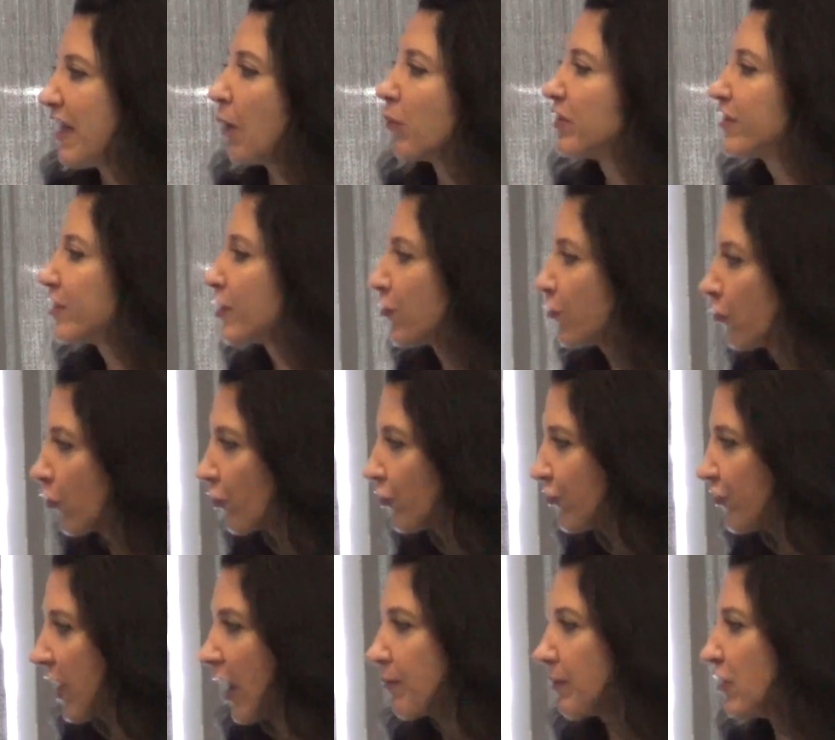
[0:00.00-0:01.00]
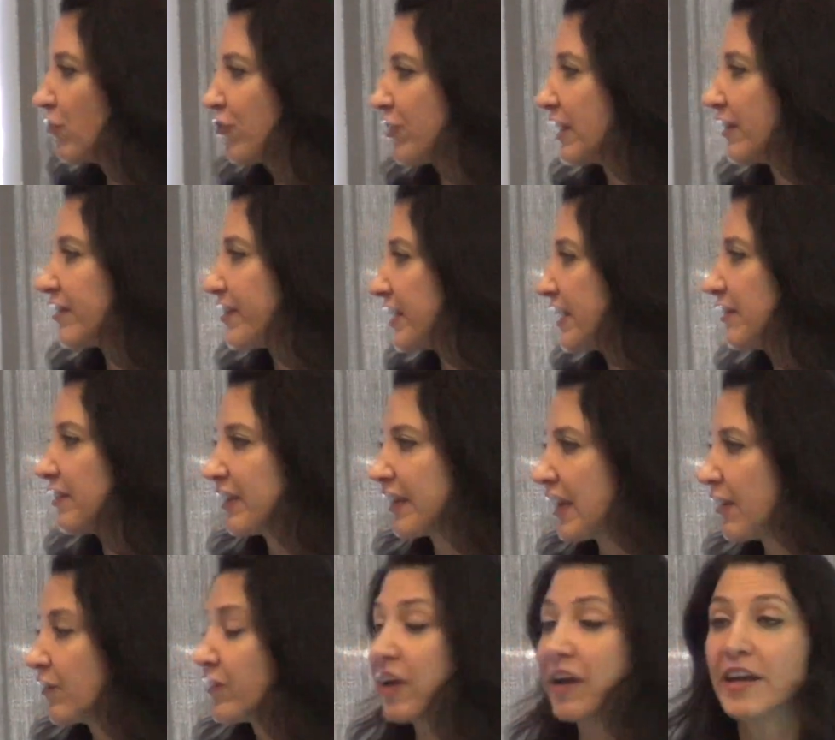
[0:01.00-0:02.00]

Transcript: that was the first time that she had seen leaves.